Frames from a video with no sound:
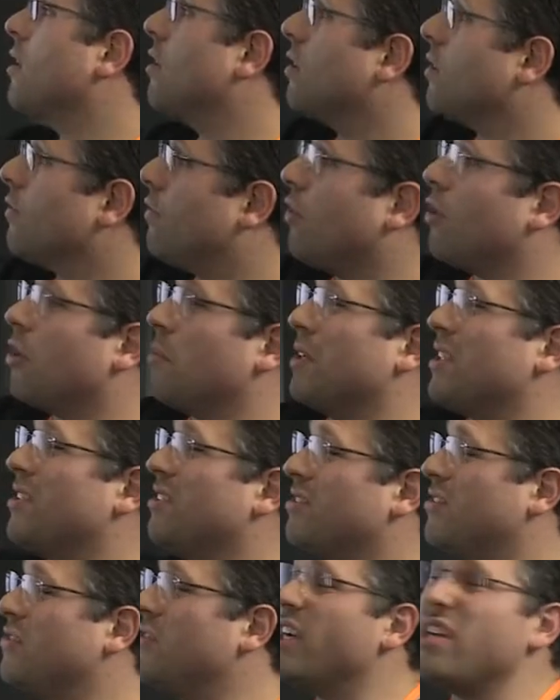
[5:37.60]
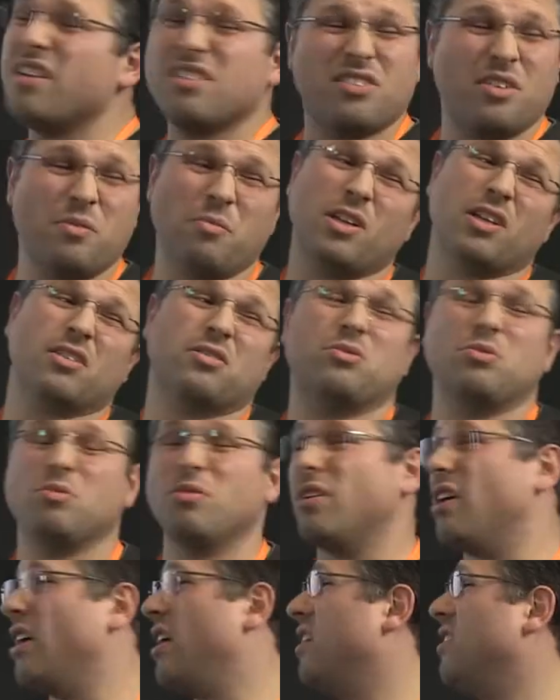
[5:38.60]
format that's really similar
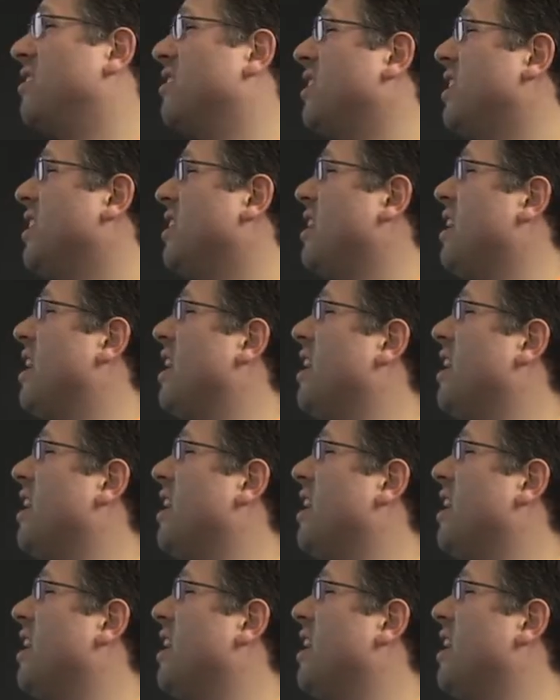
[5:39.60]
to the